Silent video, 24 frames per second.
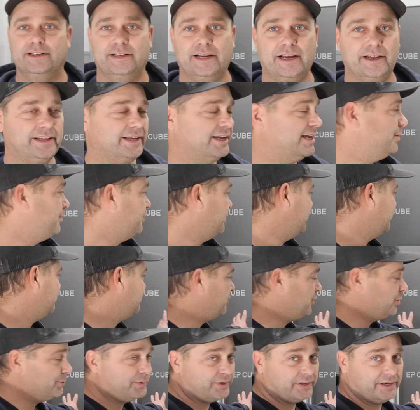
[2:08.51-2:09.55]
Now the EP
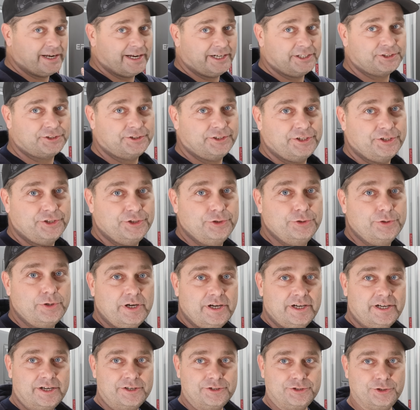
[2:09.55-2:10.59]
Cube can actually do
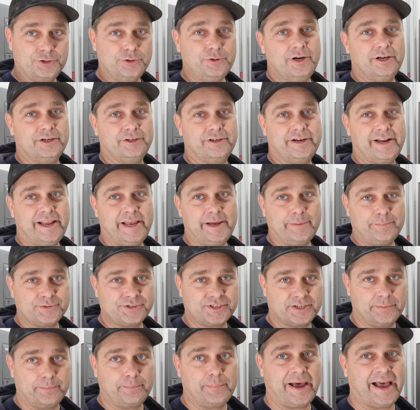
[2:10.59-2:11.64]
200
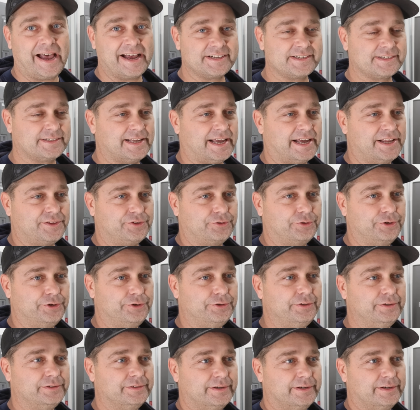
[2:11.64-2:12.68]
amps and pass that
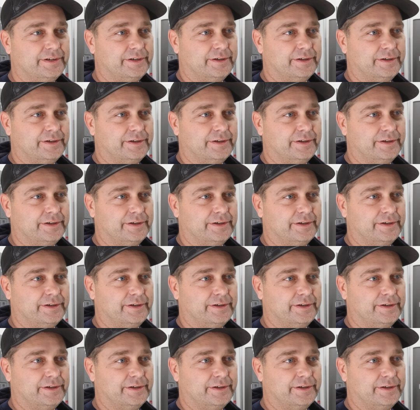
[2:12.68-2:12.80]
through,